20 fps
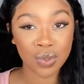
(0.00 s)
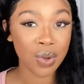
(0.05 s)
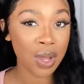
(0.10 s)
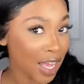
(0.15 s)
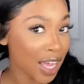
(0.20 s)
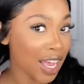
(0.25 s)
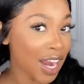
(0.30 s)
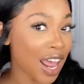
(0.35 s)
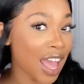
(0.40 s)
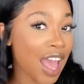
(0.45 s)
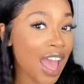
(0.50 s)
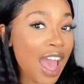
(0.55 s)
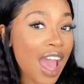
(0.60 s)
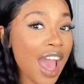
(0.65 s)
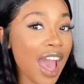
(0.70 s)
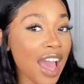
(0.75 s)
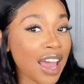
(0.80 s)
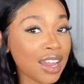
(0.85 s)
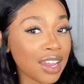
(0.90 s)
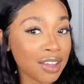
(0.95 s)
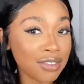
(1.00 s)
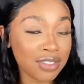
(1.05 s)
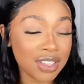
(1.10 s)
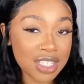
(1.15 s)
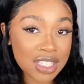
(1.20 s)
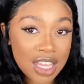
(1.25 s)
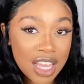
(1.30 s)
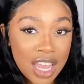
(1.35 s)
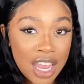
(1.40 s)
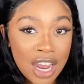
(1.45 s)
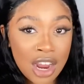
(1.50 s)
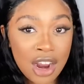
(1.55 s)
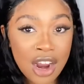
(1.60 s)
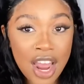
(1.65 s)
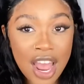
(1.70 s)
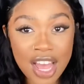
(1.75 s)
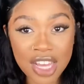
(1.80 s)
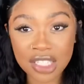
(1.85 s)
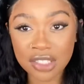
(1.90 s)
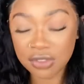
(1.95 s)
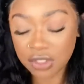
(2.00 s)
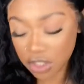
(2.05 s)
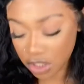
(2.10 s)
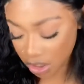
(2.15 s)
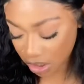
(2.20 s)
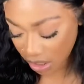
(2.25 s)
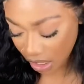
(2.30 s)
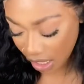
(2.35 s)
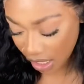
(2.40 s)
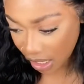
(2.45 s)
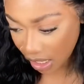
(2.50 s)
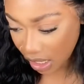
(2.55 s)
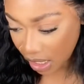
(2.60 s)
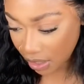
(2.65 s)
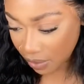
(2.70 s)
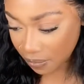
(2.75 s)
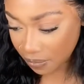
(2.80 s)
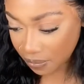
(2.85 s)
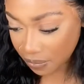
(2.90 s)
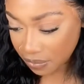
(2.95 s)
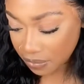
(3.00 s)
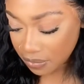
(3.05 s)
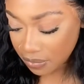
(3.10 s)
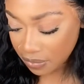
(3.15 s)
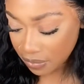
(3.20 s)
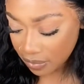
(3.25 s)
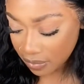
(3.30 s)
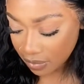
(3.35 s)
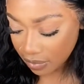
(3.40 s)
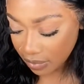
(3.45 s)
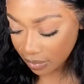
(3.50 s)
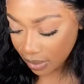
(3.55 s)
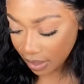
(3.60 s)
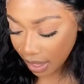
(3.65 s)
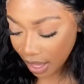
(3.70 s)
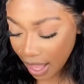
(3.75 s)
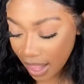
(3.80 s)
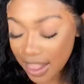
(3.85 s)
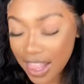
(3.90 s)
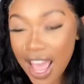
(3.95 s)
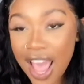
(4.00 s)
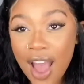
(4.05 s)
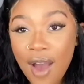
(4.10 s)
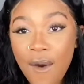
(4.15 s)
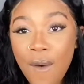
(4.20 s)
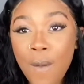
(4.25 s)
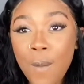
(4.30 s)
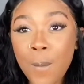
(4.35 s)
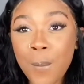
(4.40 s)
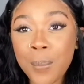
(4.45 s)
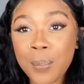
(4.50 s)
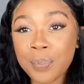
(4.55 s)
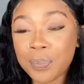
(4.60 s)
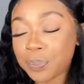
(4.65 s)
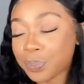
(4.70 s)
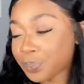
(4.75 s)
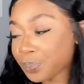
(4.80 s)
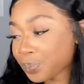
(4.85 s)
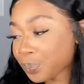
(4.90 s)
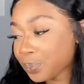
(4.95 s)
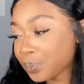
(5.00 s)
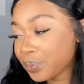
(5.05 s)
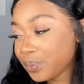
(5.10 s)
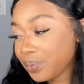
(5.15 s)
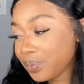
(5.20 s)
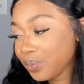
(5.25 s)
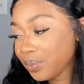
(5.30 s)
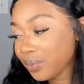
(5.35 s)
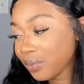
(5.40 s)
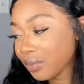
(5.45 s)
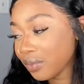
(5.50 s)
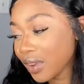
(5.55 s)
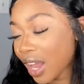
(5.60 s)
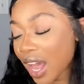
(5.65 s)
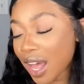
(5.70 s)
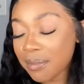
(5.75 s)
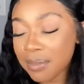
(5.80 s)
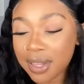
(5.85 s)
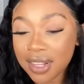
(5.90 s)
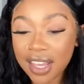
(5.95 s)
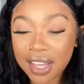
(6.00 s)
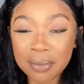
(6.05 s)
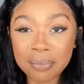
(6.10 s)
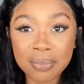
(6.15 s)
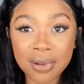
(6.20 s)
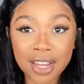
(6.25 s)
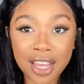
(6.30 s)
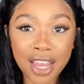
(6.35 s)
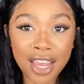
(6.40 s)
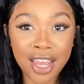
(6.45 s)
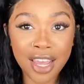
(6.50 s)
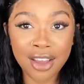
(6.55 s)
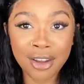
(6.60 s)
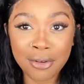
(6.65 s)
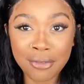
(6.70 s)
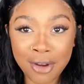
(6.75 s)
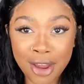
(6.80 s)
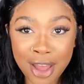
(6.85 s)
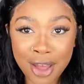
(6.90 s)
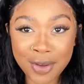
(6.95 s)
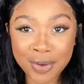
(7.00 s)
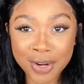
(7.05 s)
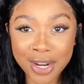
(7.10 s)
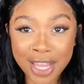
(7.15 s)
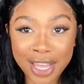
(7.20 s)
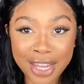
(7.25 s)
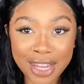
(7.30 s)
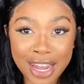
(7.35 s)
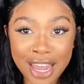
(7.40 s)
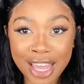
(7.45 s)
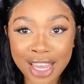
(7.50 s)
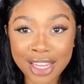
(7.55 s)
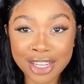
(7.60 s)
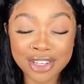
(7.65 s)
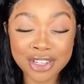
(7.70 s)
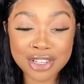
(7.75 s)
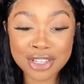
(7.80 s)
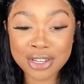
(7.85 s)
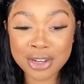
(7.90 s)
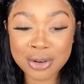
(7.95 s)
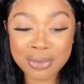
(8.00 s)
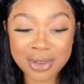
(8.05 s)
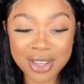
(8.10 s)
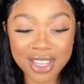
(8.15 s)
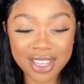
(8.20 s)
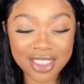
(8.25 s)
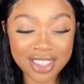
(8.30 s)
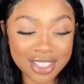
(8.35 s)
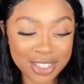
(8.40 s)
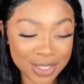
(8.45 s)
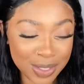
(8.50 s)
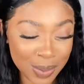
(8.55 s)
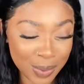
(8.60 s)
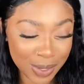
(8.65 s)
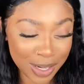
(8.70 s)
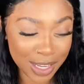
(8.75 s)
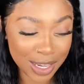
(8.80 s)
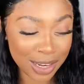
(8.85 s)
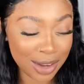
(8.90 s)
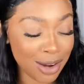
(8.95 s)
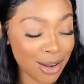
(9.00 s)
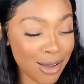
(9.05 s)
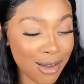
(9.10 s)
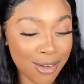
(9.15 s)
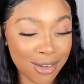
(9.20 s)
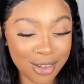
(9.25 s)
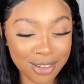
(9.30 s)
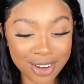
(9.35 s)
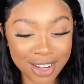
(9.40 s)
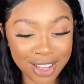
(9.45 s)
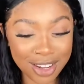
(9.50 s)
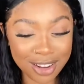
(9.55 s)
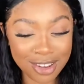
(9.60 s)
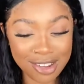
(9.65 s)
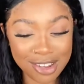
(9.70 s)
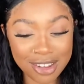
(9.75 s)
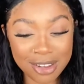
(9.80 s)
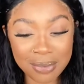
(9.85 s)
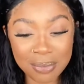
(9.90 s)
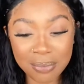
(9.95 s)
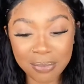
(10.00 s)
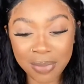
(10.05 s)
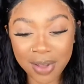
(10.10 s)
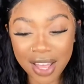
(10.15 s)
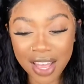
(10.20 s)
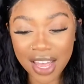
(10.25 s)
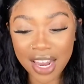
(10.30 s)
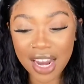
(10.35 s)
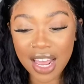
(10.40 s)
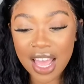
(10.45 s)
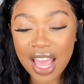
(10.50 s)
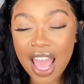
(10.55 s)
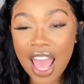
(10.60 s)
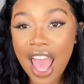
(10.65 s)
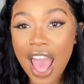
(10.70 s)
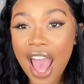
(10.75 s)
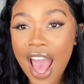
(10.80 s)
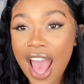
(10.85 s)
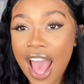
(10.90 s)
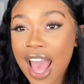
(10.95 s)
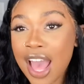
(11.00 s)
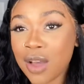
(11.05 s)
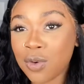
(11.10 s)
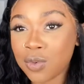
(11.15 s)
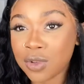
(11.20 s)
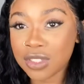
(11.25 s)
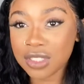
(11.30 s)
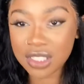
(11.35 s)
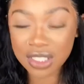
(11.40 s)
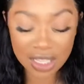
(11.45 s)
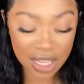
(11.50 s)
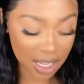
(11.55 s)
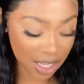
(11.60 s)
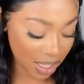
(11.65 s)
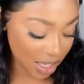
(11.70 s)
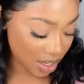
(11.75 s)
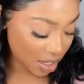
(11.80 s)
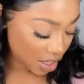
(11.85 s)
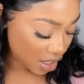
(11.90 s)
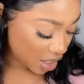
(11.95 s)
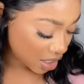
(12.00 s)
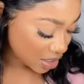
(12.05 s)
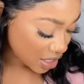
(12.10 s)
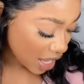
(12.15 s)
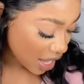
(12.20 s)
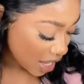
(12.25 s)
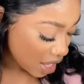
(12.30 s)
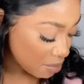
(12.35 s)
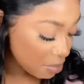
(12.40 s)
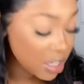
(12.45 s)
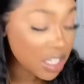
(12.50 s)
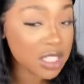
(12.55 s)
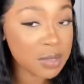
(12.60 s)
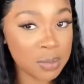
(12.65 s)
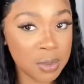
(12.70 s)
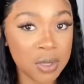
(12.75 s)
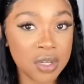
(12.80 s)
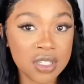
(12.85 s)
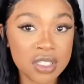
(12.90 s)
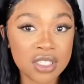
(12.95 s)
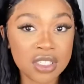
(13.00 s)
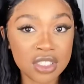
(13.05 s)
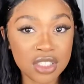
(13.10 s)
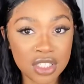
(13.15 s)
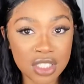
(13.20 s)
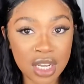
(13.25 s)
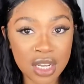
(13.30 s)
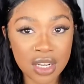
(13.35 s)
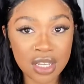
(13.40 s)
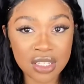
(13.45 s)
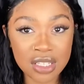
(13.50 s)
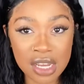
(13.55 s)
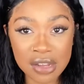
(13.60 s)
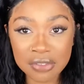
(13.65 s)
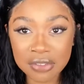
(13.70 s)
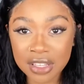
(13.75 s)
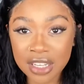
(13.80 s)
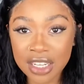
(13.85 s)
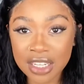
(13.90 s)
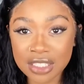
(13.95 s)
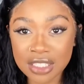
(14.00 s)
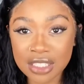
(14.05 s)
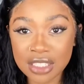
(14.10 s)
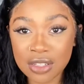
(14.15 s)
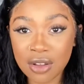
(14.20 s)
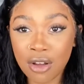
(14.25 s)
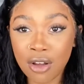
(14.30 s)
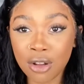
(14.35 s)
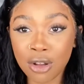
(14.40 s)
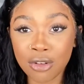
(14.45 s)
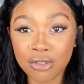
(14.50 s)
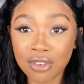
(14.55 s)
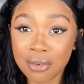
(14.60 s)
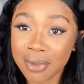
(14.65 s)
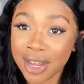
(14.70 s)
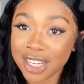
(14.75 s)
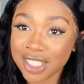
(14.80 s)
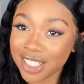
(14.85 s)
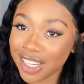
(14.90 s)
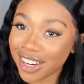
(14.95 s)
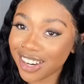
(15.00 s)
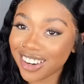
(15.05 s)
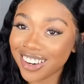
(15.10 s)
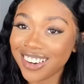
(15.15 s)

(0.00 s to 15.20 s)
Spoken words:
But I love this hair. As for shedding, now I've been like playing around and like disturbing this unit all day long, but I will say I am experiencing shedding, definitely, because it's all over my chair.